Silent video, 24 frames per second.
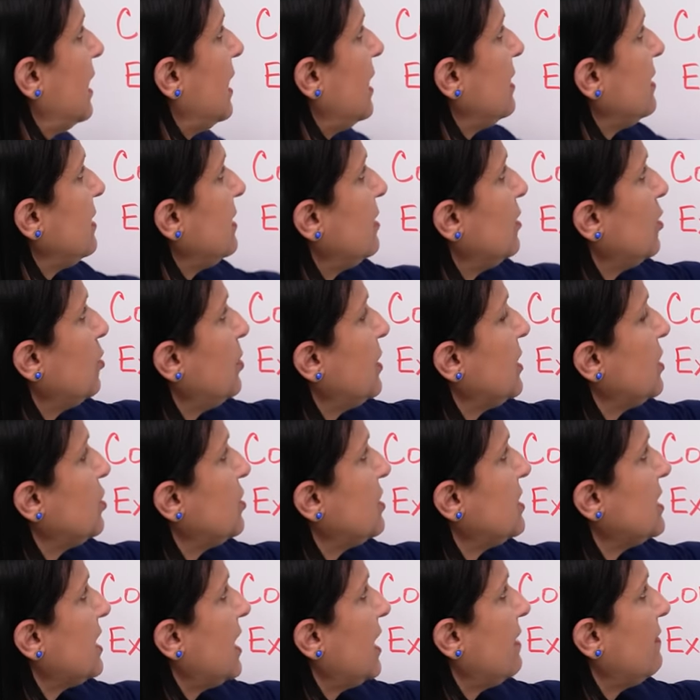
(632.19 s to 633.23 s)
and here we
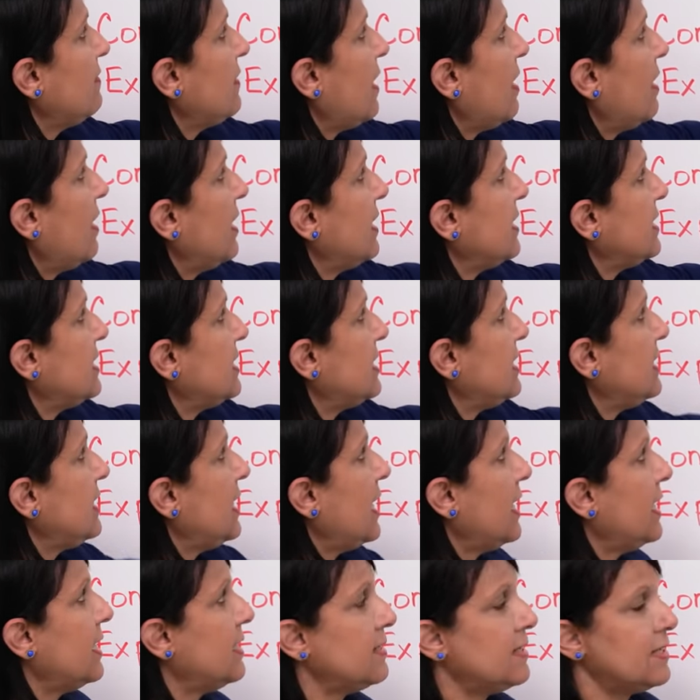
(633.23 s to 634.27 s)
just have
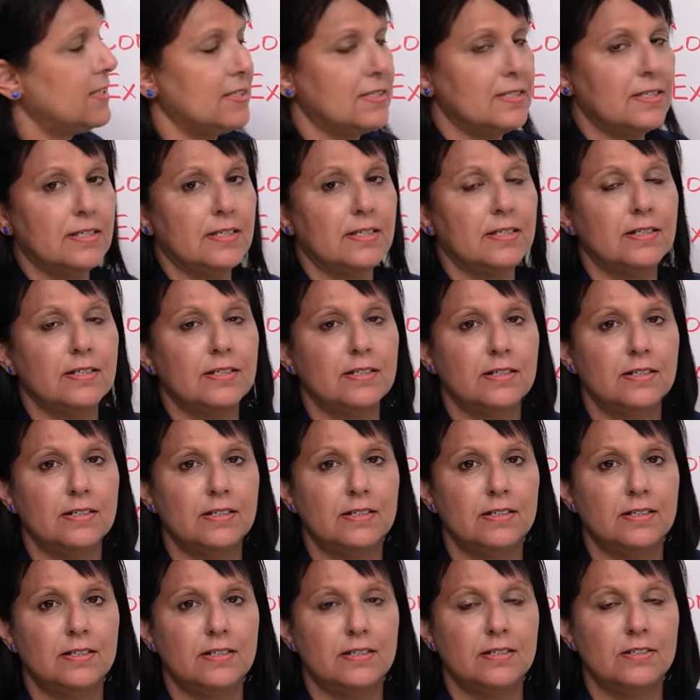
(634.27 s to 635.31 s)
its.
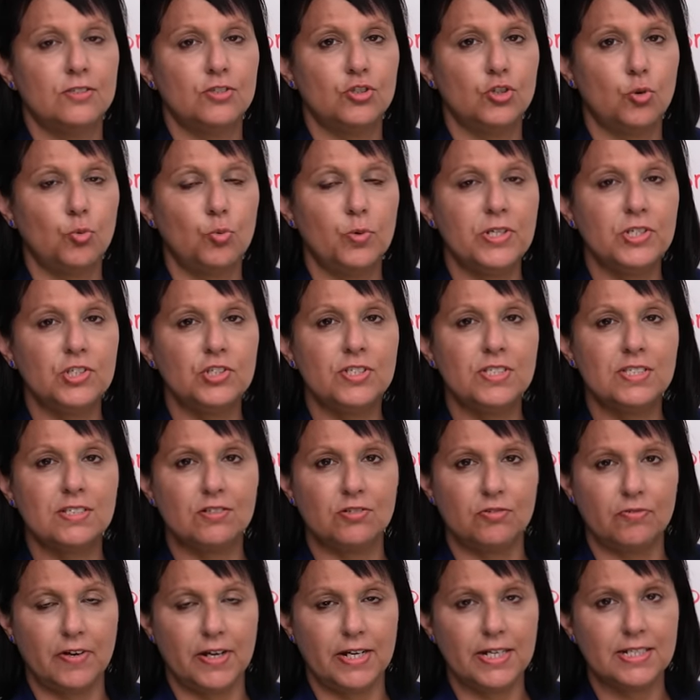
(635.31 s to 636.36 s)
So which is
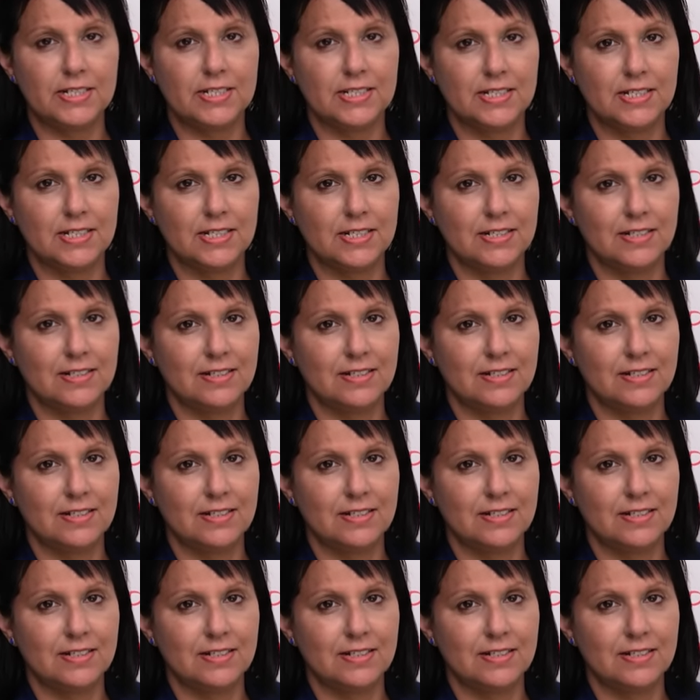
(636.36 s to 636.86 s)
correct?